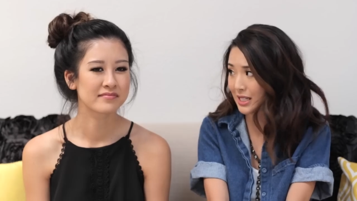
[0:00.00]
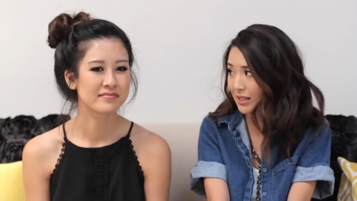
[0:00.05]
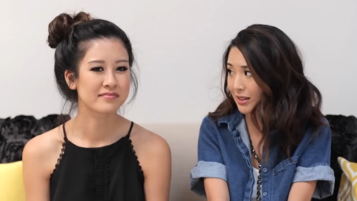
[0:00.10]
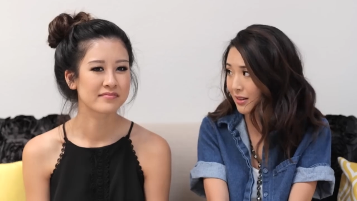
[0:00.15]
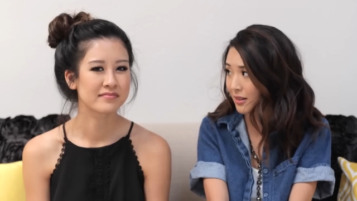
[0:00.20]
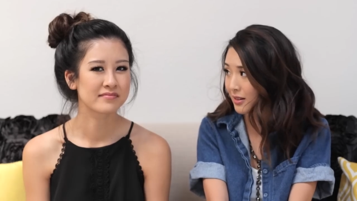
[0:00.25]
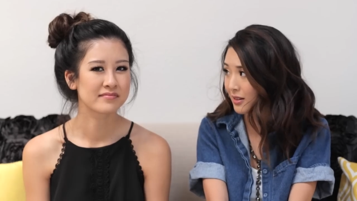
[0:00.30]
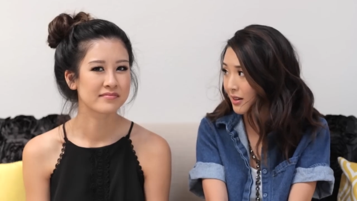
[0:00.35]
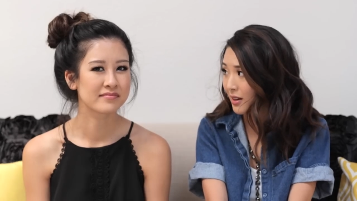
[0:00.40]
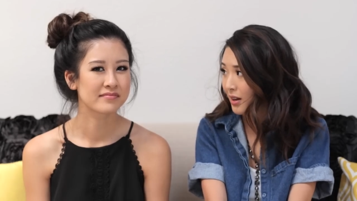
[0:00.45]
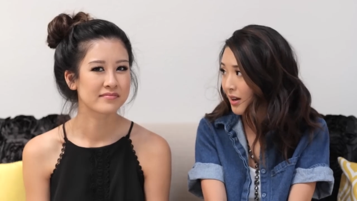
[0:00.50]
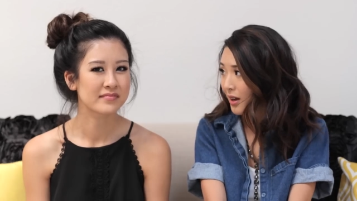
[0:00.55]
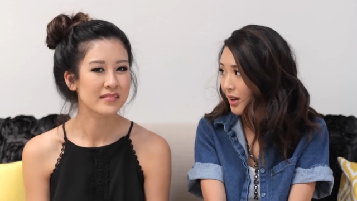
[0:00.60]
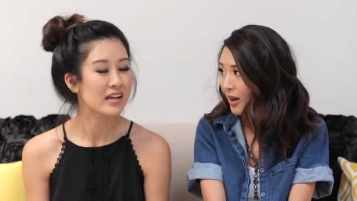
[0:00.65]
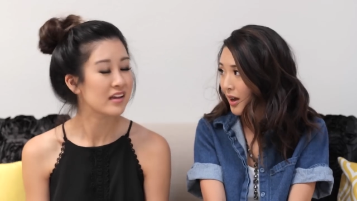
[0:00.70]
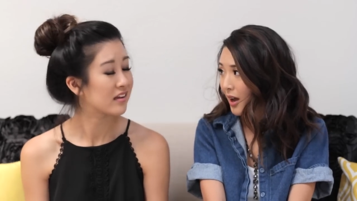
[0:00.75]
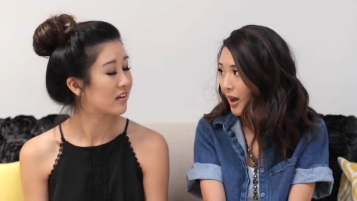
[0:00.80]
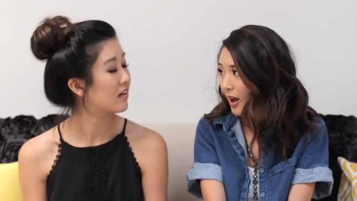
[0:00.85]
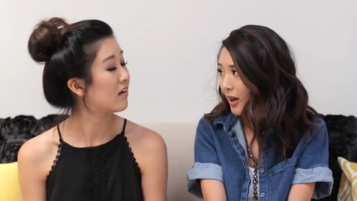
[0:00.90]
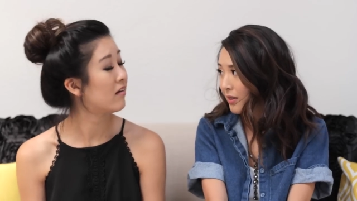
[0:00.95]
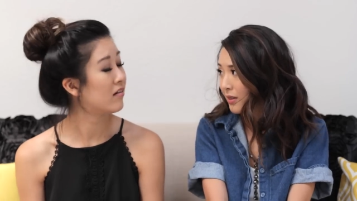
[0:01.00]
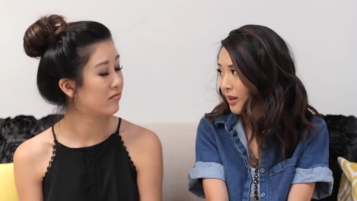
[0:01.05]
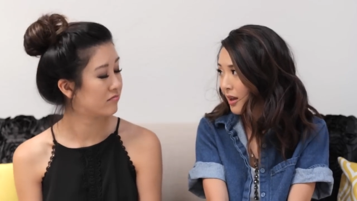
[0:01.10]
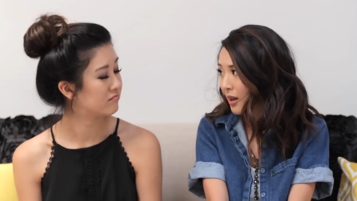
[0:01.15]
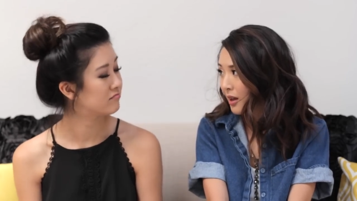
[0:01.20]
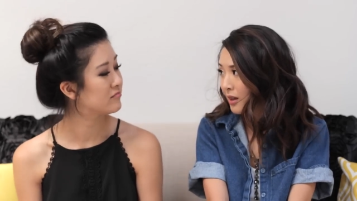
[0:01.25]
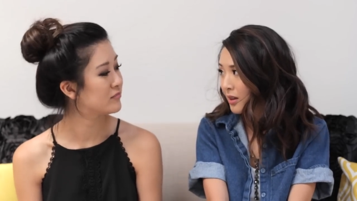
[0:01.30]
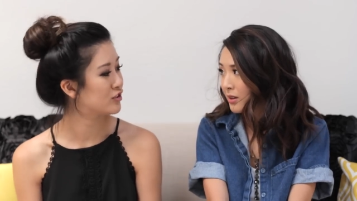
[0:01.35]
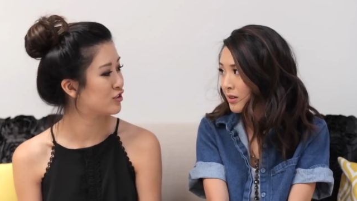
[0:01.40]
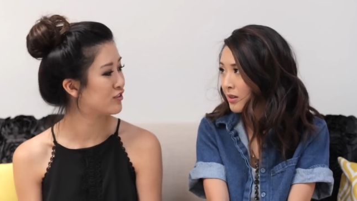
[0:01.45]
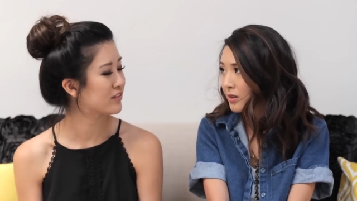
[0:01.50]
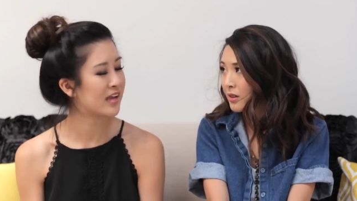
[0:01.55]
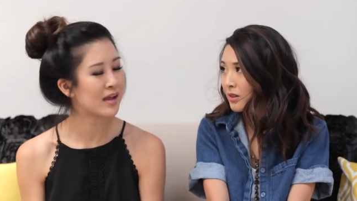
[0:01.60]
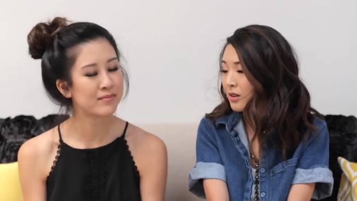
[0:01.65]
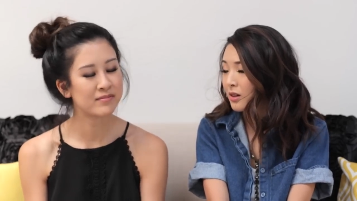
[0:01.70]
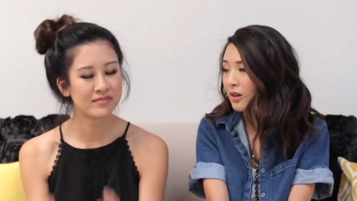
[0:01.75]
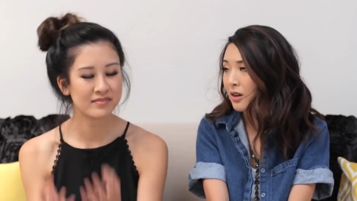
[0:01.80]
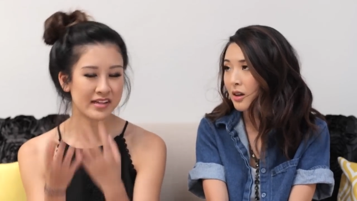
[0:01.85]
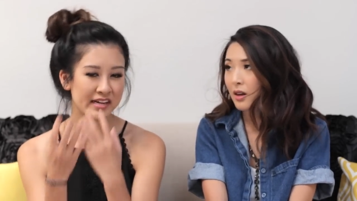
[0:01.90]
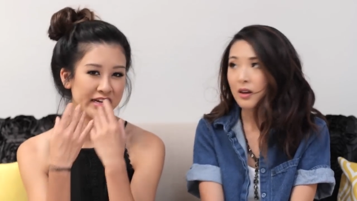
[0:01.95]
Speaker 1: didn't and oh, then
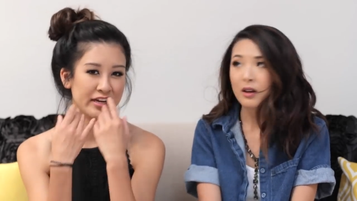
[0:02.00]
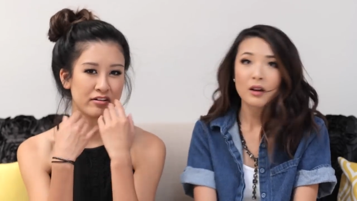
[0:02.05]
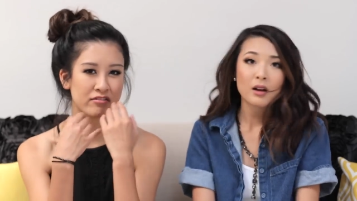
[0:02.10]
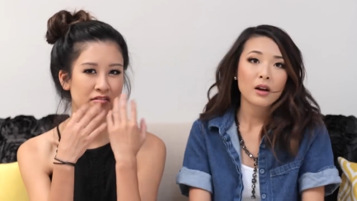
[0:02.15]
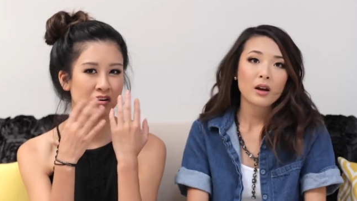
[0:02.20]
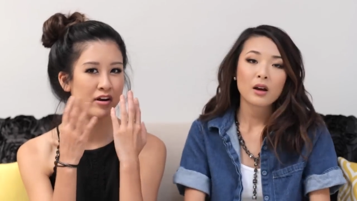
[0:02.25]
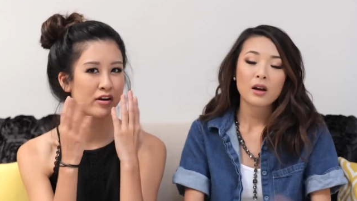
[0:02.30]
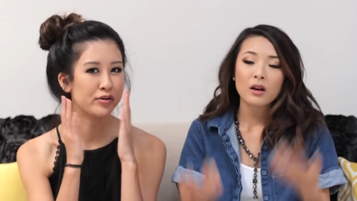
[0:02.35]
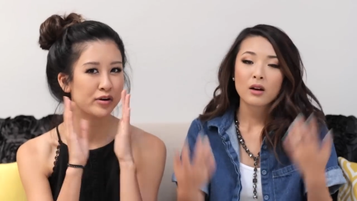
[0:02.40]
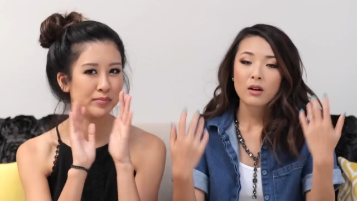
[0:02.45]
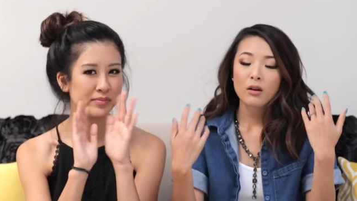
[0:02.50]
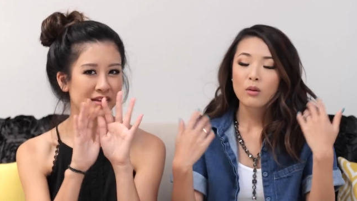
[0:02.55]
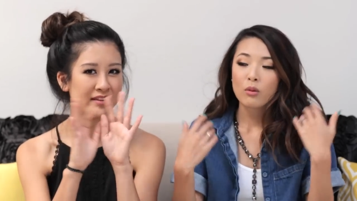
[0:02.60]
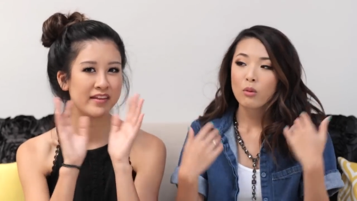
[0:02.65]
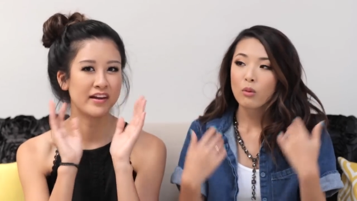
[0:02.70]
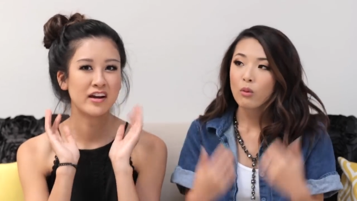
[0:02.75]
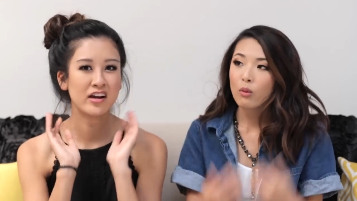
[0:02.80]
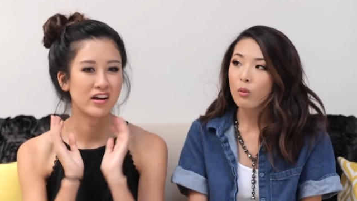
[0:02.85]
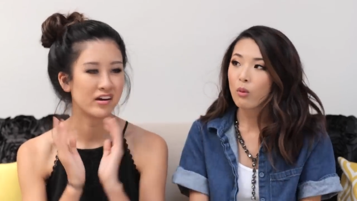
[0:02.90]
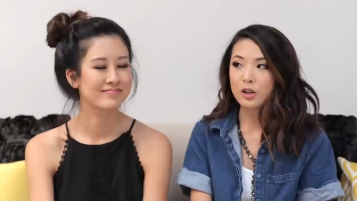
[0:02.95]
kept letting it grow or be there.